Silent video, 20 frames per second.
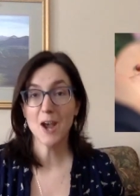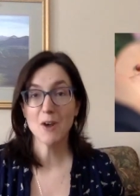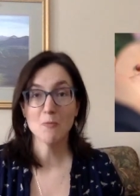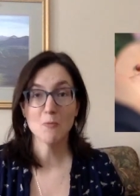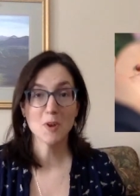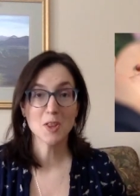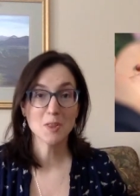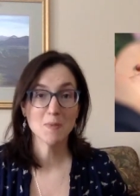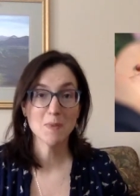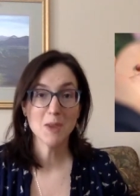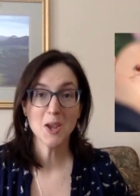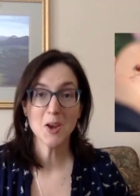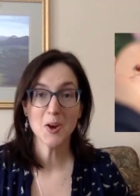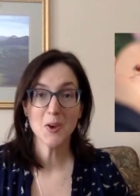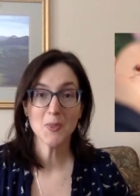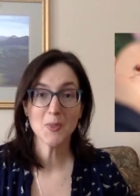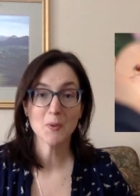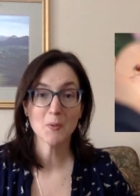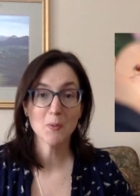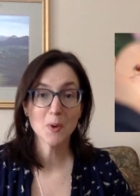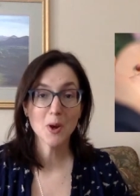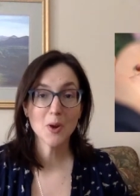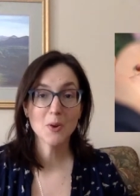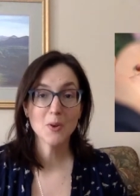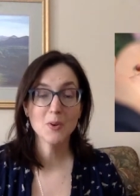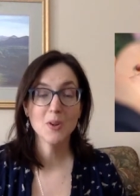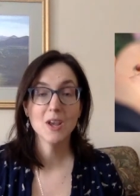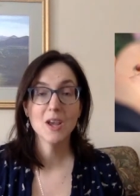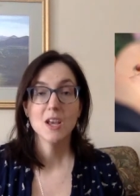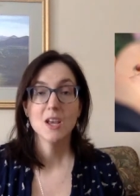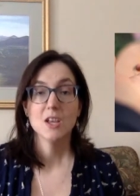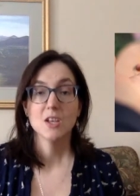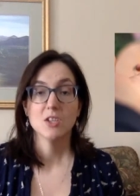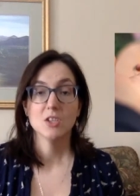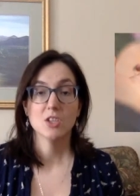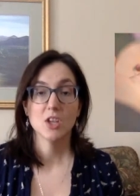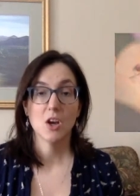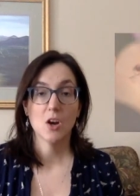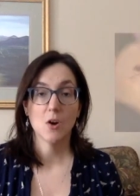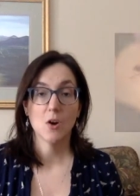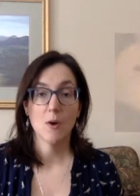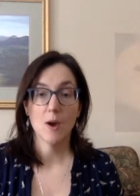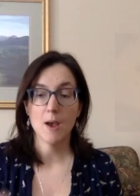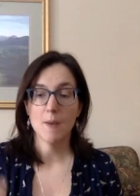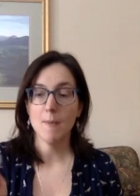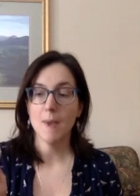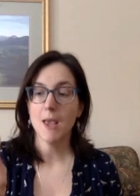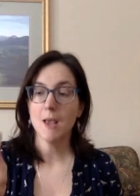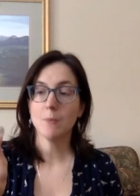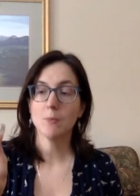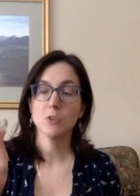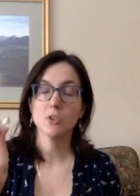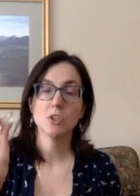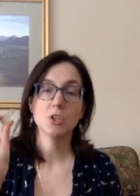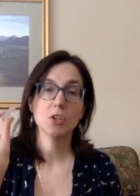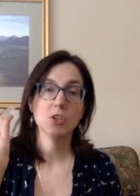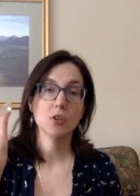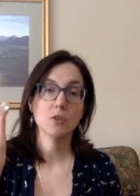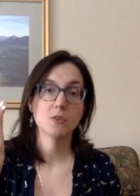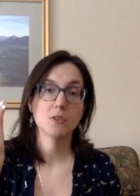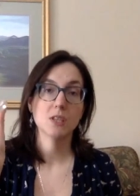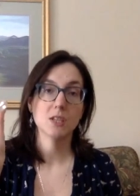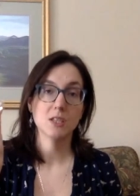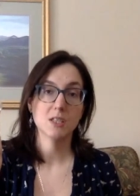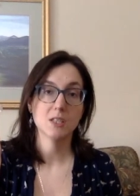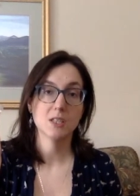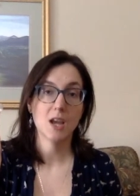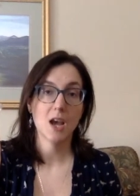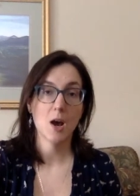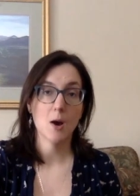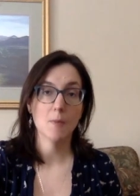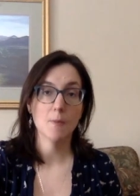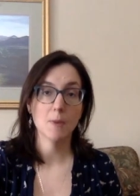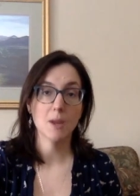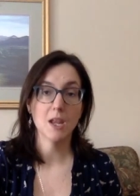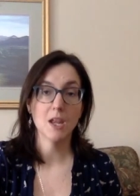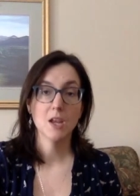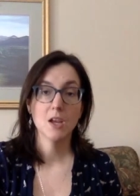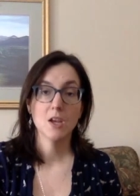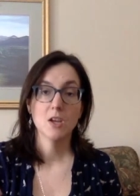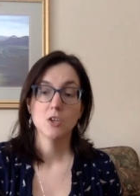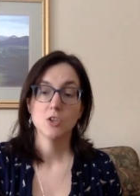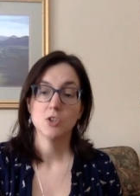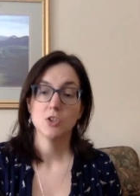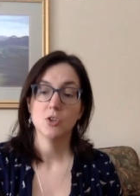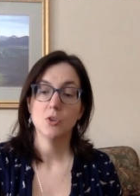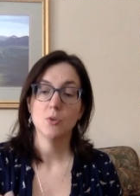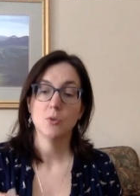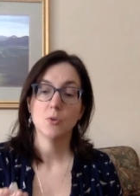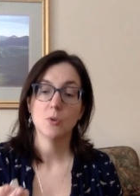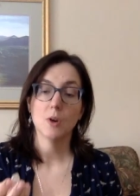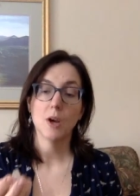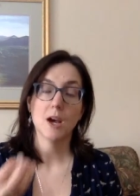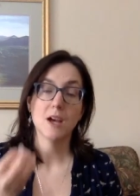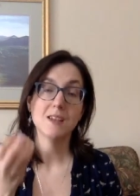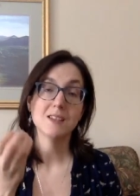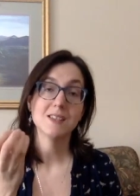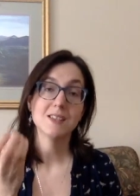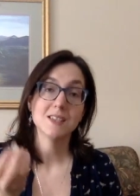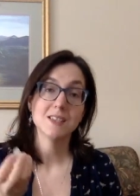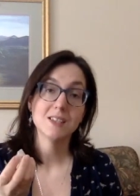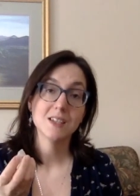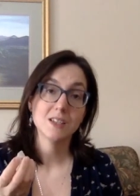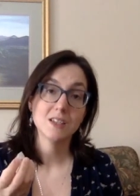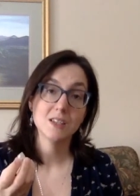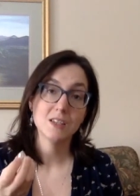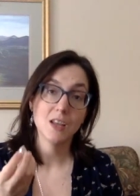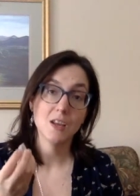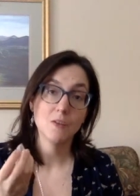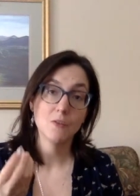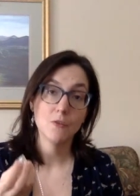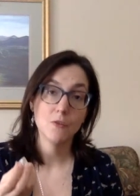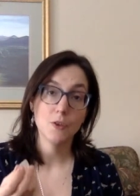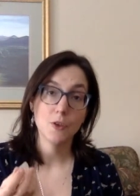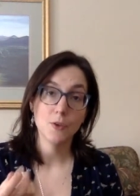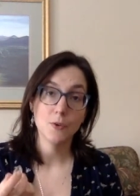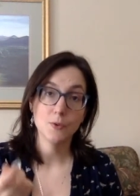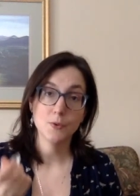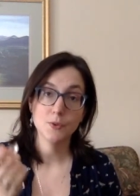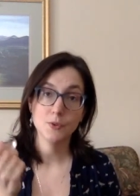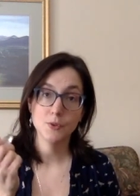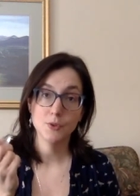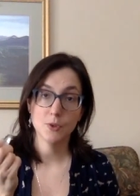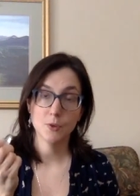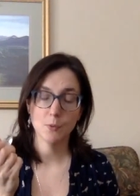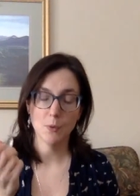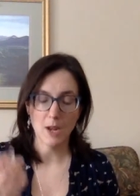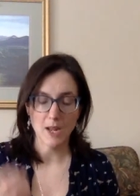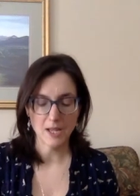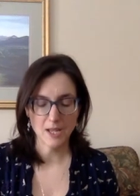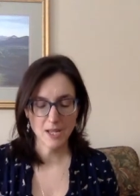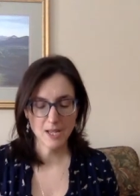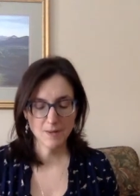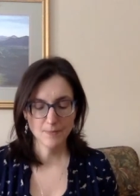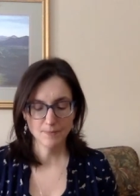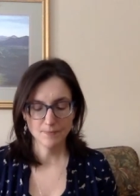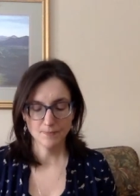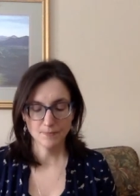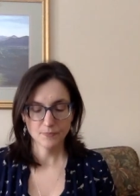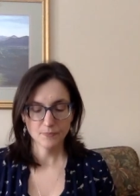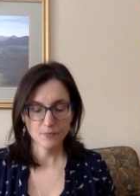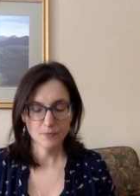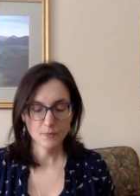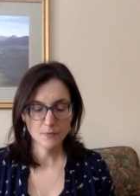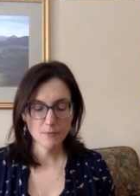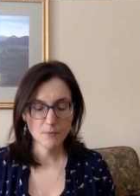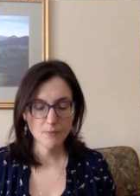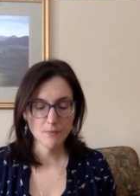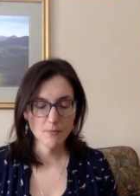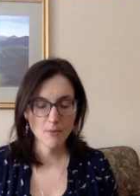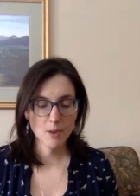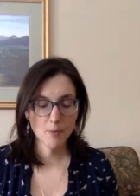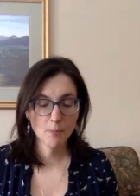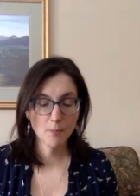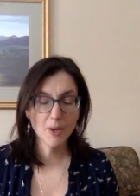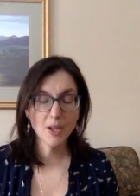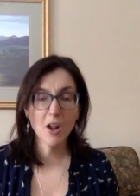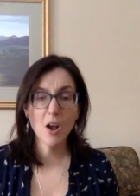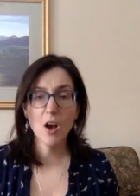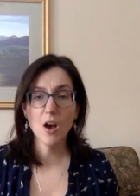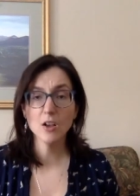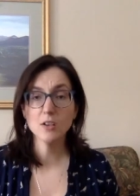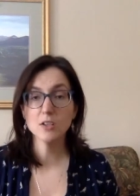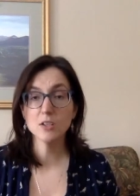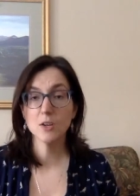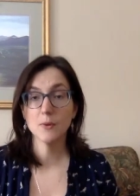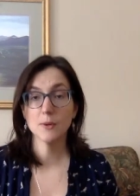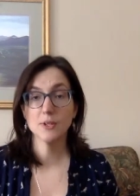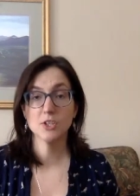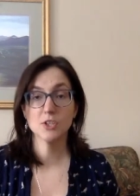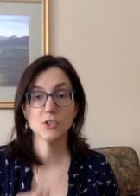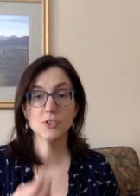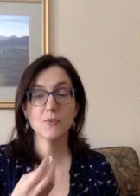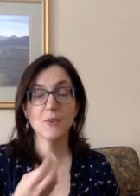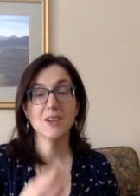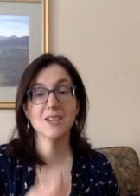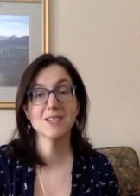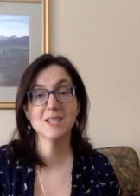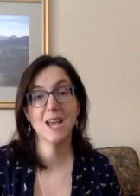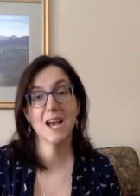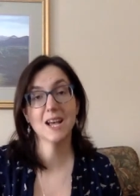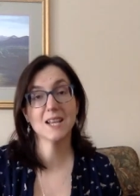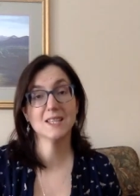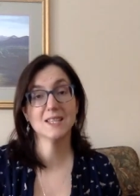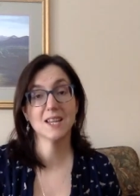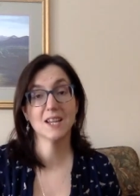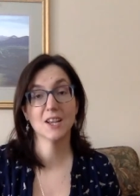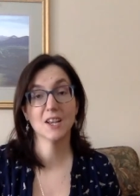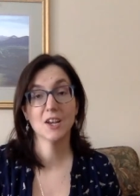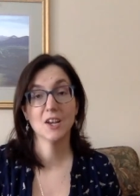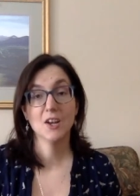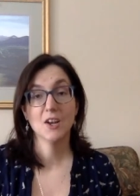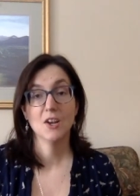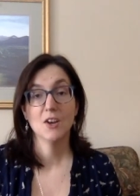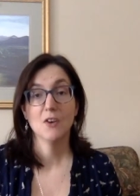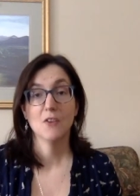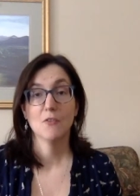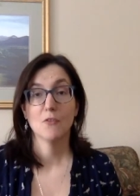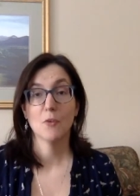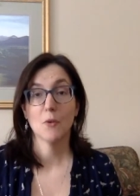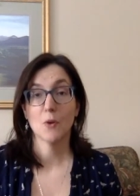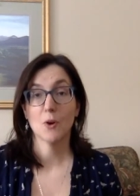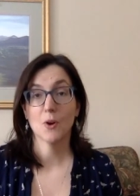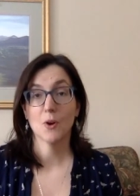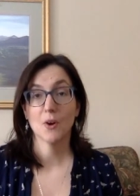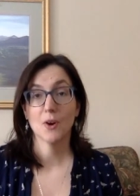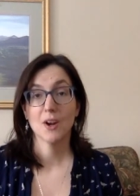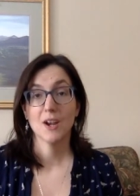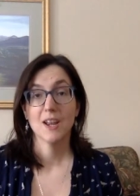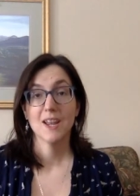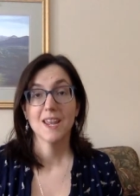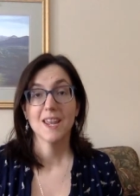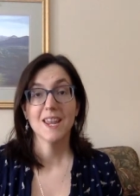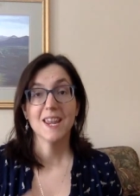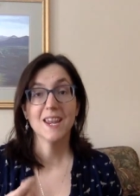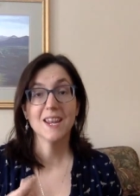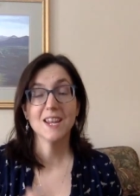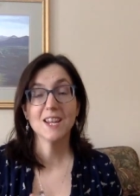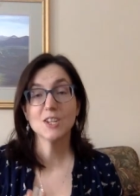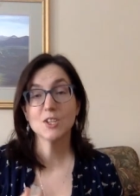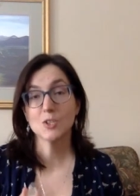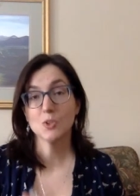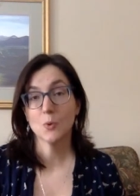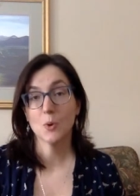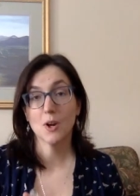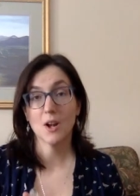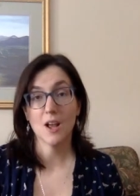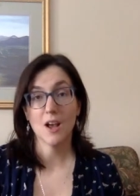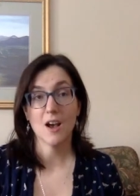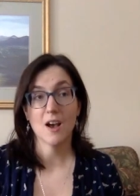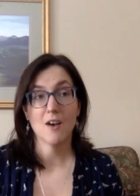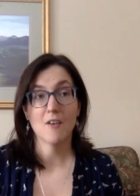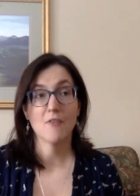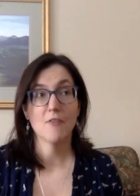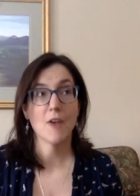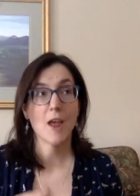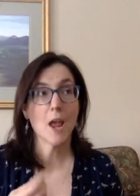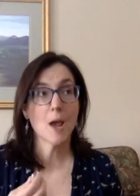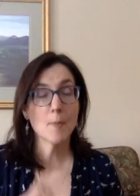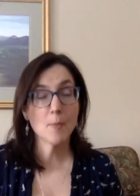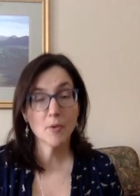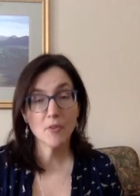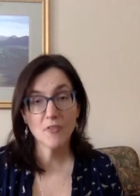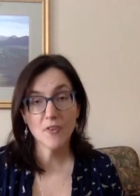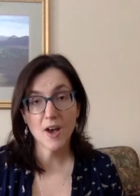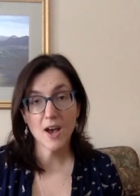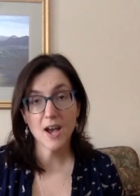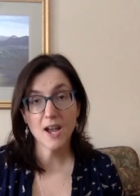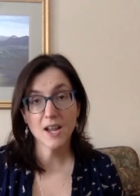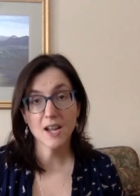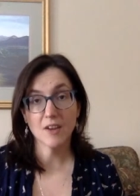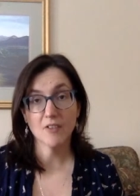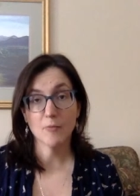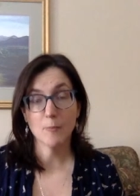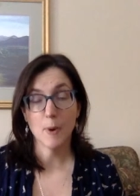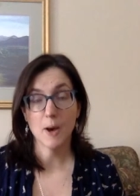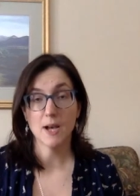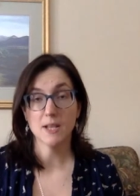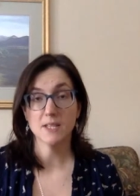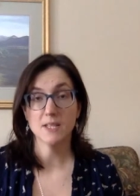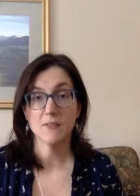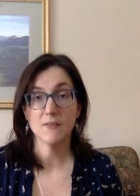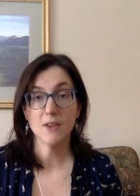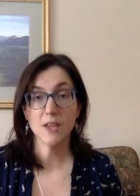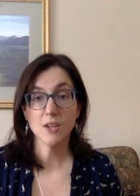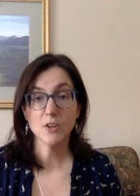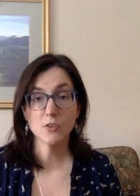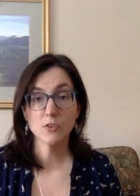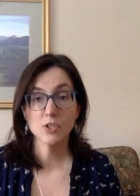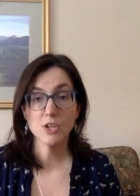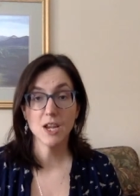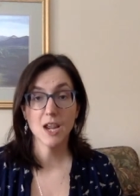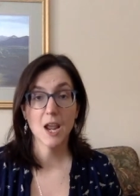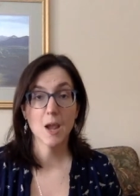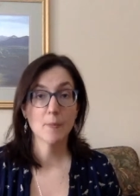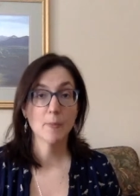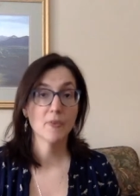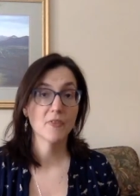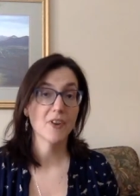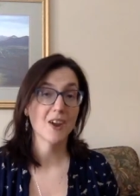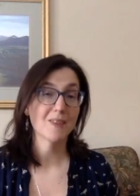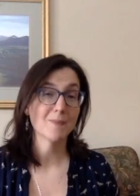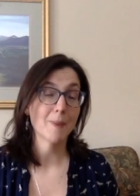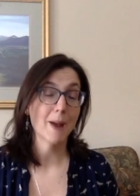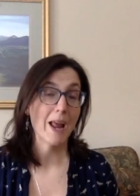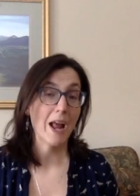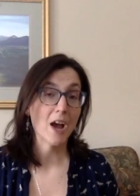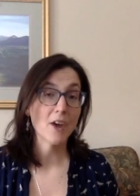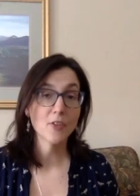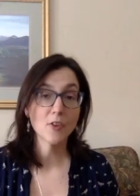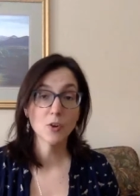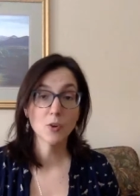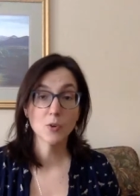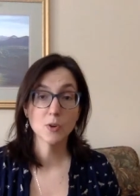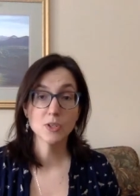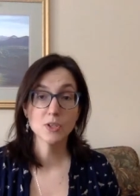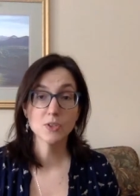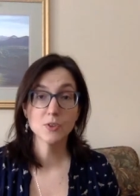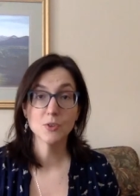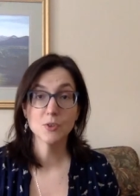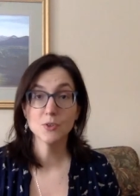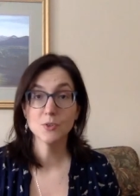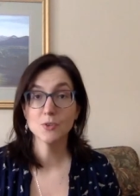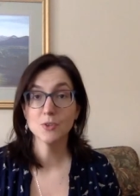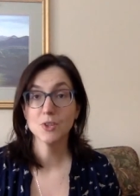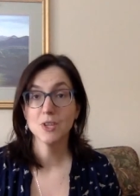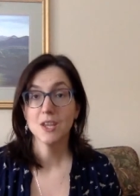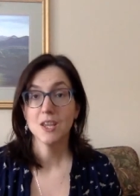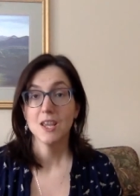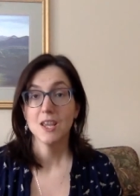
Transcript: that with me on the road. So I'm able to use this to help me to uh, distance infuse the Reiki. But also, it's just fantastic for any sort of amplifying of positive energy, amplifying my other crystals,